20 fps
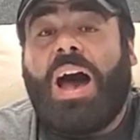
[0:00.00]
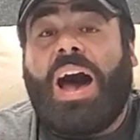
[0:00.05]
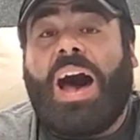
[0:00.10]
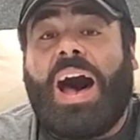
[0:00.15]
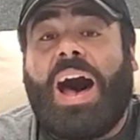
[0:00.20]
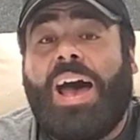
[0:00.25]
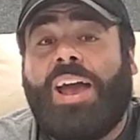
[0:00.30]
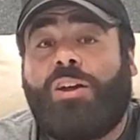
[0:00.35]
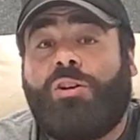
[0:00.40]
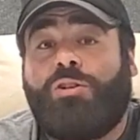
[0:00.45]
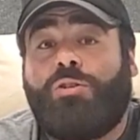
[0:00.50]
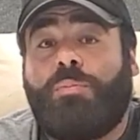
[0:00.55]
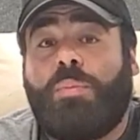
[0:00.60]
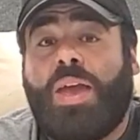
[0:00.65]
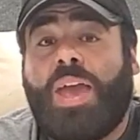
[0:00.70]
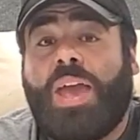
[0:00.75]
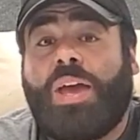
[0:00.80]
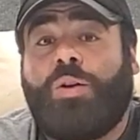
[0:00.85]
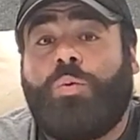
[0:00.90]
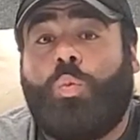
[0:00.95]
Iron
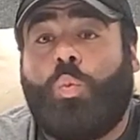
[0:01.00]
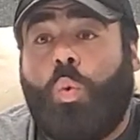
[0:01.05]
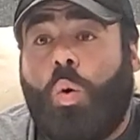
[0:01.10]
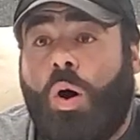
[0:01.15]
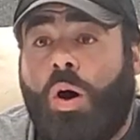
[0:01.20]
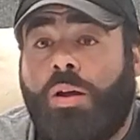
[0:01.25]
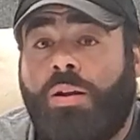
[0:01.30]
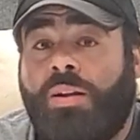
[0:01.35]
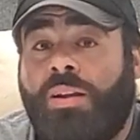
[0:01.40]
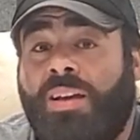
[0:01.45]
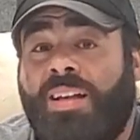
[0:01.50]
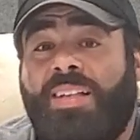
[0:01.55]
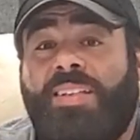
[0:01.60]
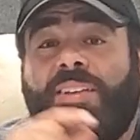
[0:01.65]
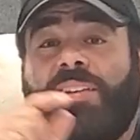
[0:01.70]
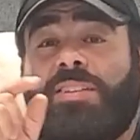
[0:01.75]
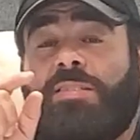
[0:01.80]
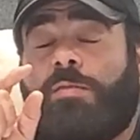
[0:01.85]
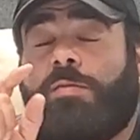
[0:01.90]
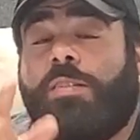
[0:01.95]
Man 1,
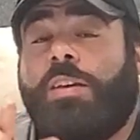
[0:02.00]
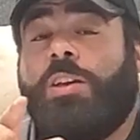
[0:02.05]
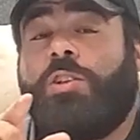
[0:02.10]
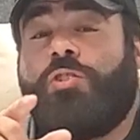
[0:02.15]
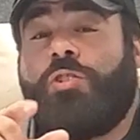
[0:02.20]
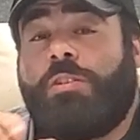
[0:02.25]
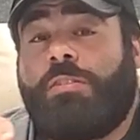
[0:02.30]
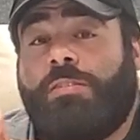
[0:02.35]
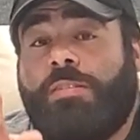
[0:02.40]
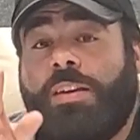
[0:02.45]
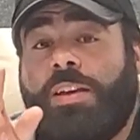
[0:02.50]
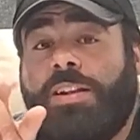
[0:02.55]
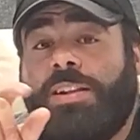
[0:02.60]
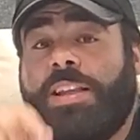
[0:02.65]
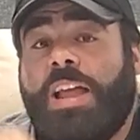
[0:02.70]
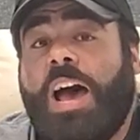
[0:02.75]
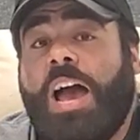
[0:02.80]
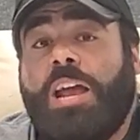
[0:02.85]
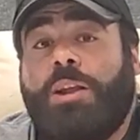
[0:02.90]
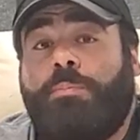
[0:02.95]
CGC
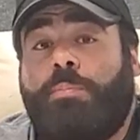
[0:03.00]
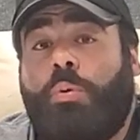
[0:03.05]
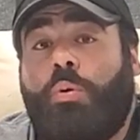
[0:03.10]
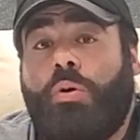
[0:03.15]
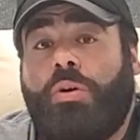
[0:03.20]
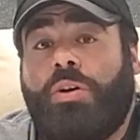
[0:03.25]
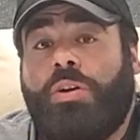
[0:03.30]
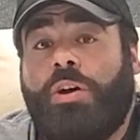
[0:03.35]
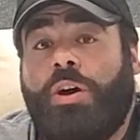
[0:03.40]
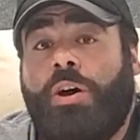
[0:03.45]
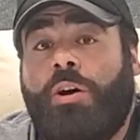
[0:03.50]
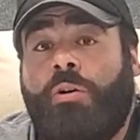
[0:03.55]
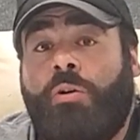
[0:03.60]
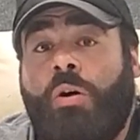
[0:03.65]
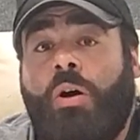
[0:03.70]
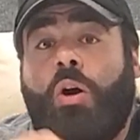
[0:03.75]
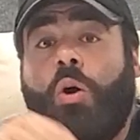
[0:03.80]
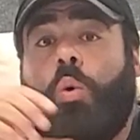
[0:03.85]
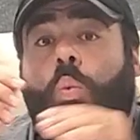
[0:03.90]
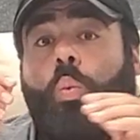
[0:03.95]

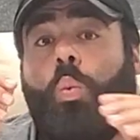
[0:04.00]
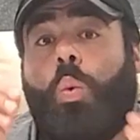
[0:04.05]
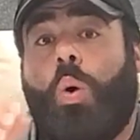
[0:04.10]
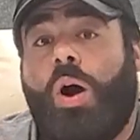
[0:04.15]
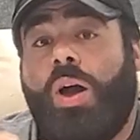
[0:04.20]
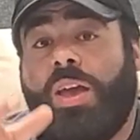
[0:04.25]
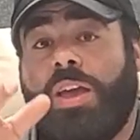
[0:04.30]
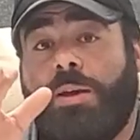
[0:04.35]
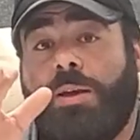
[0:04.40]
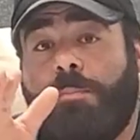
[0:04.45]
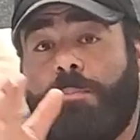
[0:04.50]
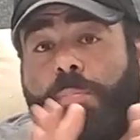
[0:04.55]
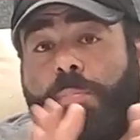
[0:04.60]
9.0, white